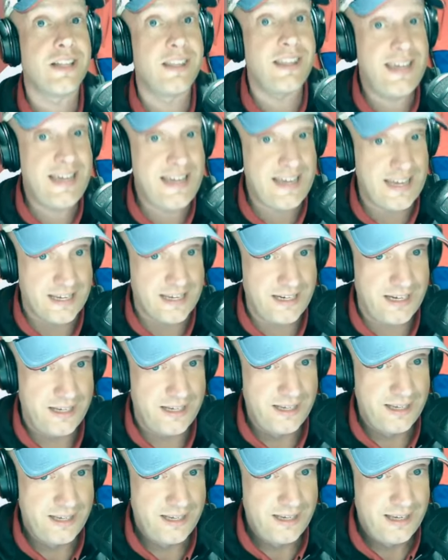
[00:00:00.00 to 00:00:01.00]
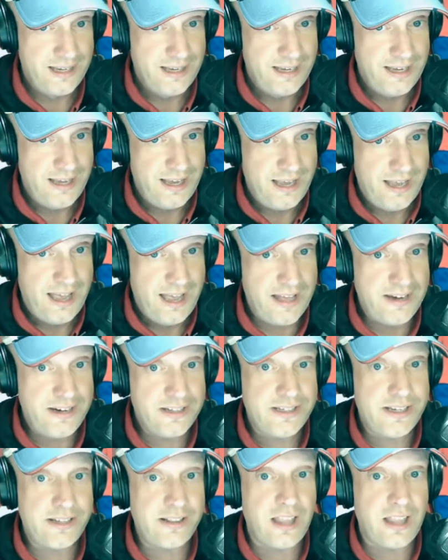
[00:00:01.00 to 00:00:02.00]
the league and
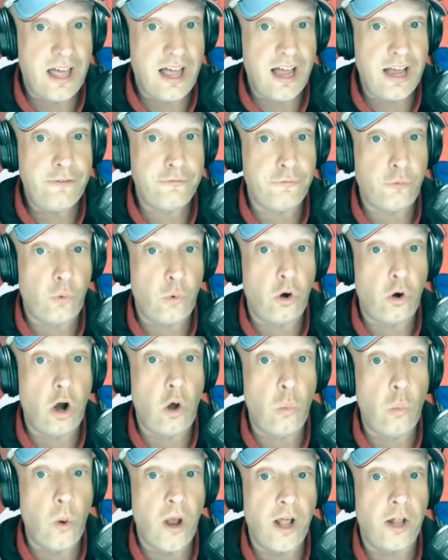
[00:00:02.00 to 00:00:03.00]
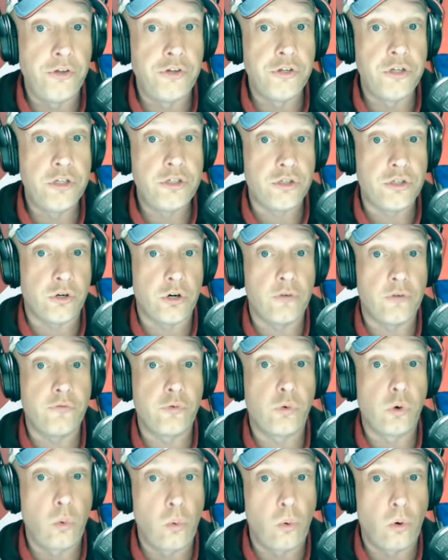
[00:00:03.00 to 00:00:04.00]
is in line for a well
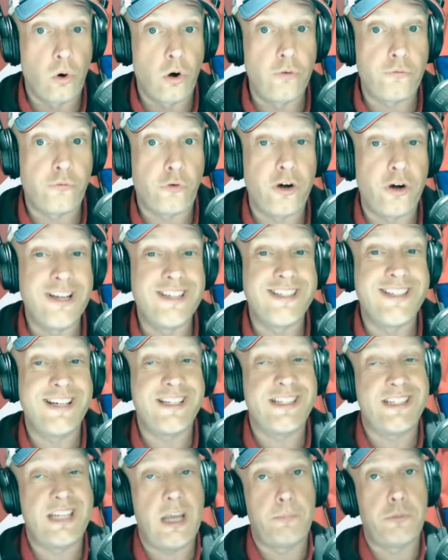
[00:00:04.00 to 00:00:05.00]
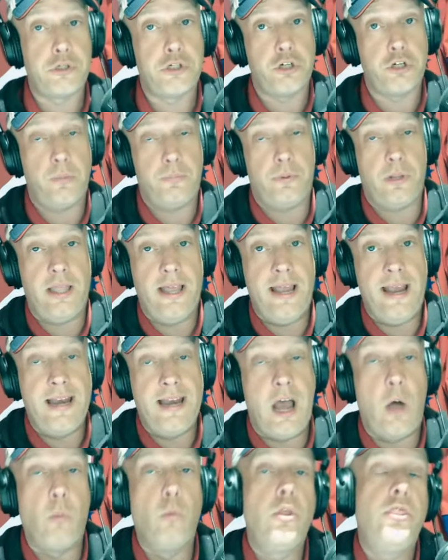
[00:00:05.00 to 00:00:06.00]
deserved reward for his exceptional play.
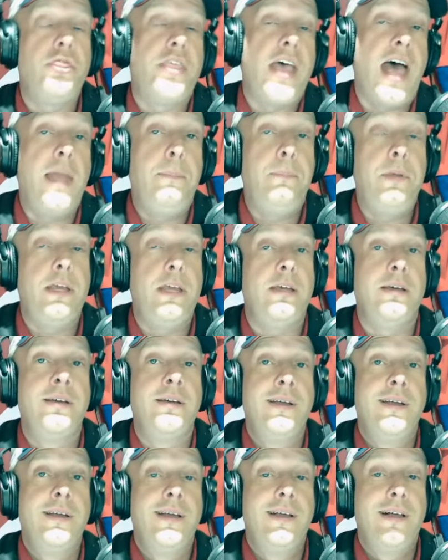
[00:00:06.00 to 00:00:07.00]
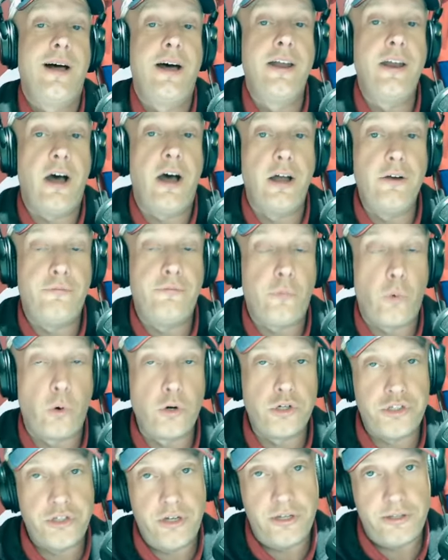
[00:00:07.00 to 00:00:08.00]
Now, wouldn't that be an
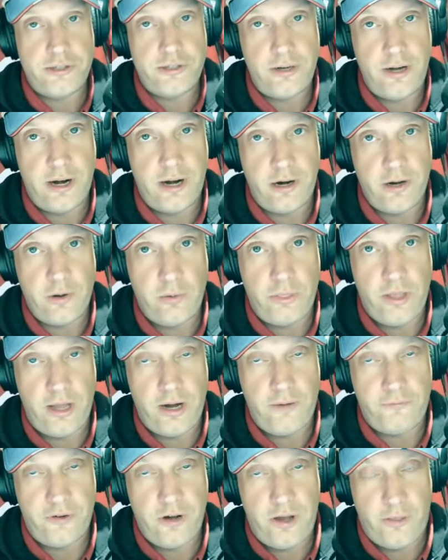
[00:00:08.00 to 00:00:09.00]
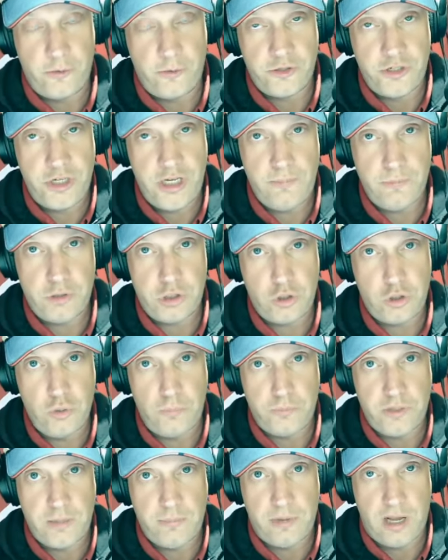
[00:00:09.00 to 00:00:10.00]
unfortunate scenario that if another team
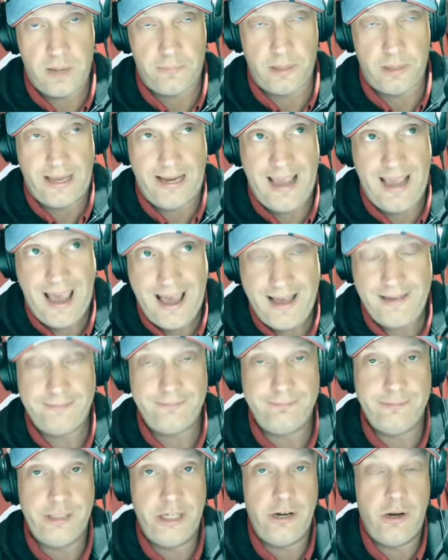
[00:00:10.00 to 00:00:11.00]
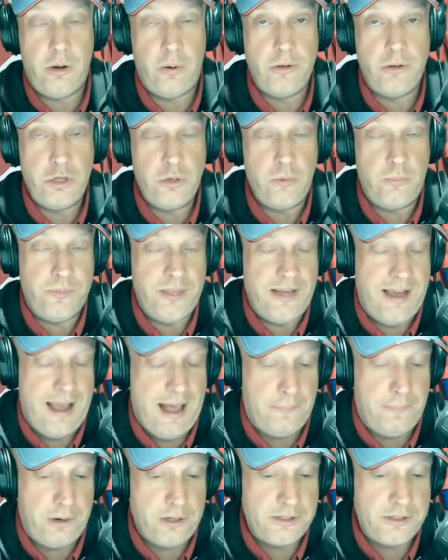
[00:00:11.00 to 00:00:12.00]
scooped him up, like, hey, you know, you, the
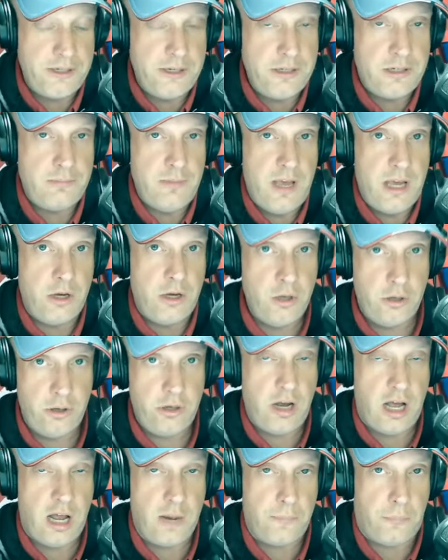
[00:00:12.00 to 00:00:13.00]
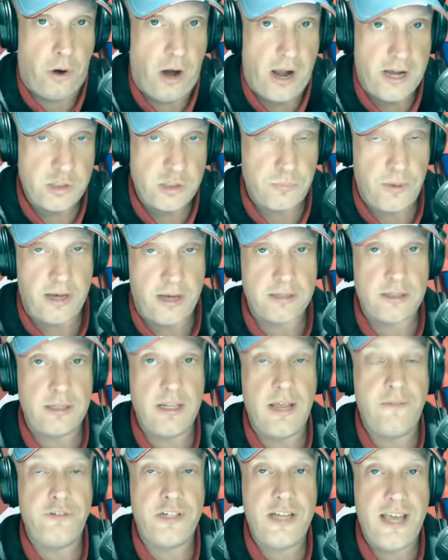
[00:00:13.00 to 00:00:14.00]
Capitals need to make good on
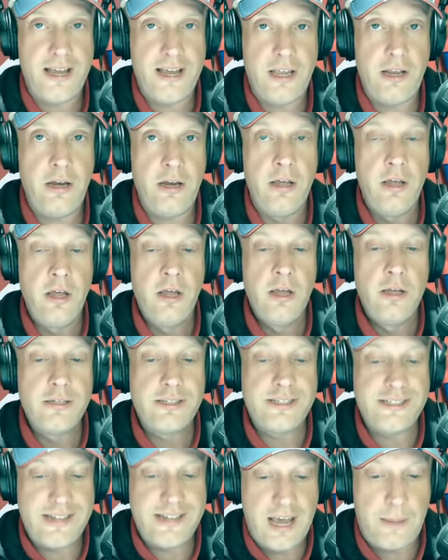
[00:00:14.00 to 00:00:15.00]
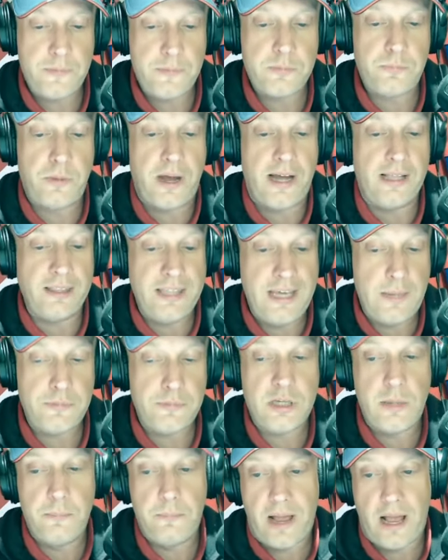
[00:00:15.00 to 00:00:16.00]
prospects, and they've taken steps by
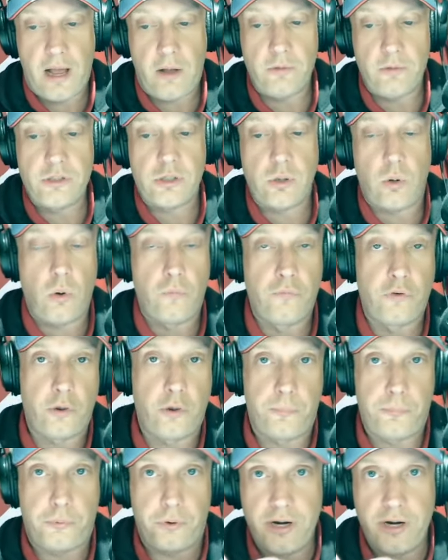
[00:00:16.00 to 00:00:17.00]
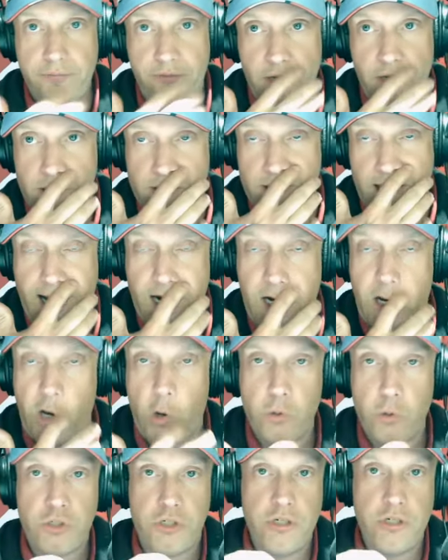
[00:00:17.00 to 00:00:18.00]
leaps and bounds over previous head
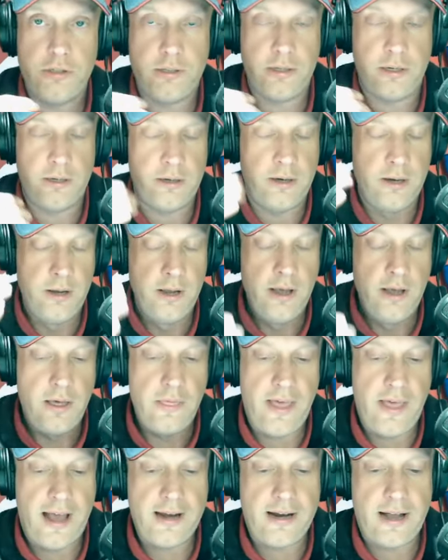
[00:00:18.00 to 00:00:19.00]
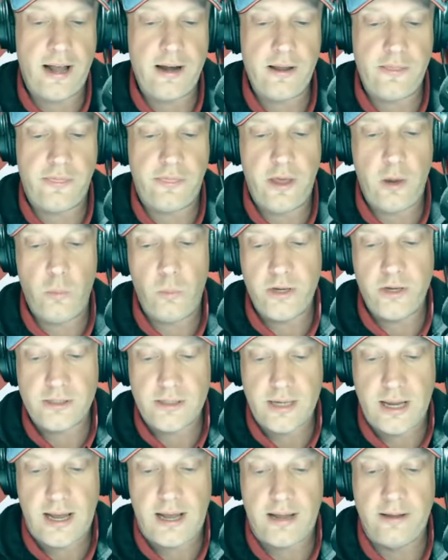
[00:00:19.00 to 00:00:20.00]
coaches and that kind of thing. We
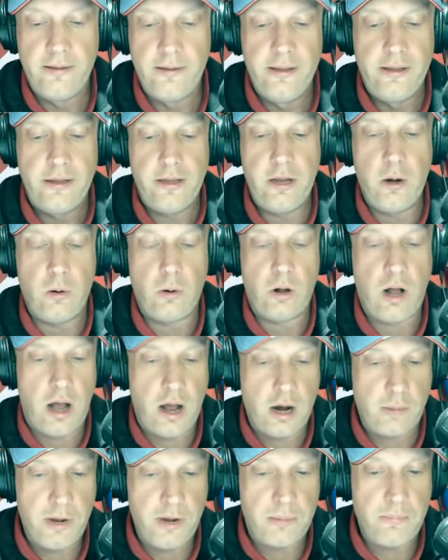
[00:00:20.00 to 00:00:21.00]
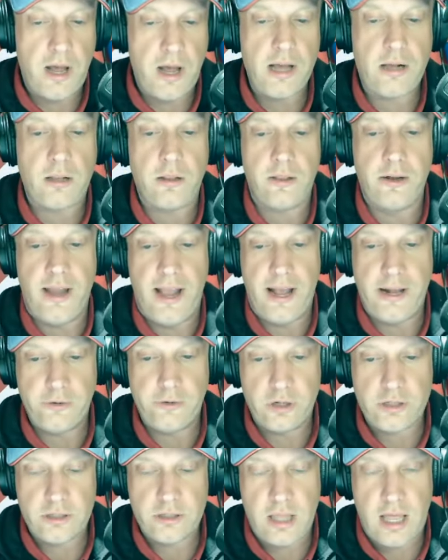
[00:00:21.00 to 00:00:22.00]
saw, you know, Connor McMichael and
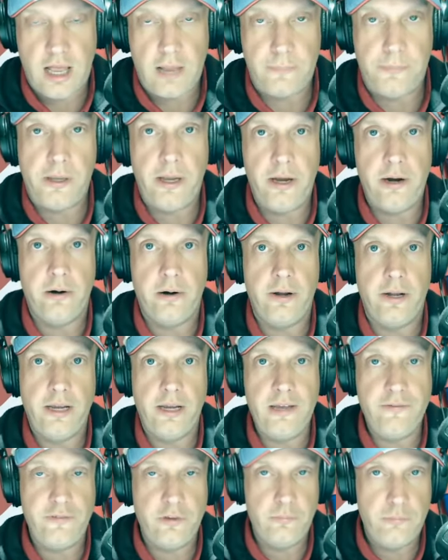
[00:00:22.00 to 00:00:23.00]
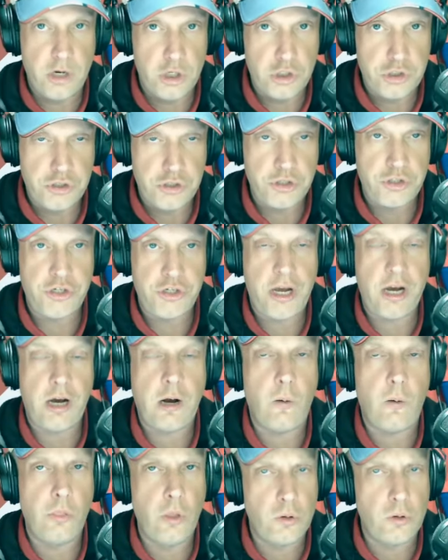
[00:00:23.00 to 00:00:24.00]
Hendrix Lapierre, and even
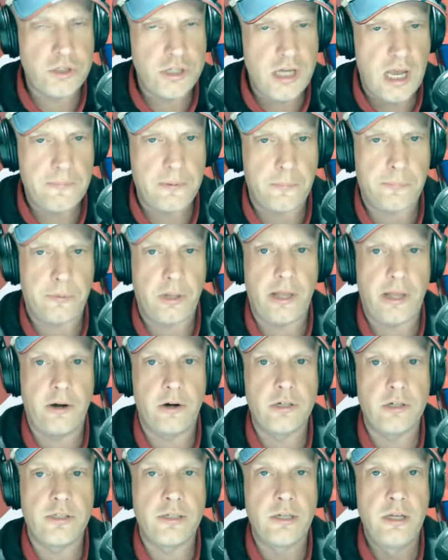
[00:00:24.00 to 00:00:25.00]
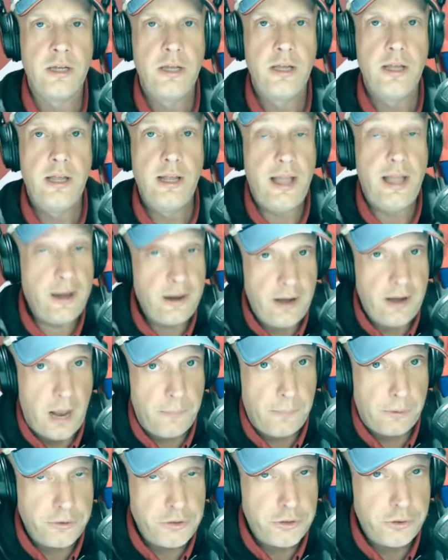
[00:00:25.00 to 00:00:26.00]
Miroshnichenko and those type of players get an
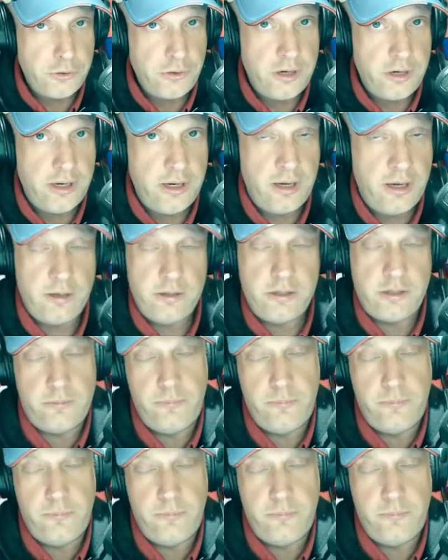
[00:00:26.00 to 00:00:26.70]
opportunity.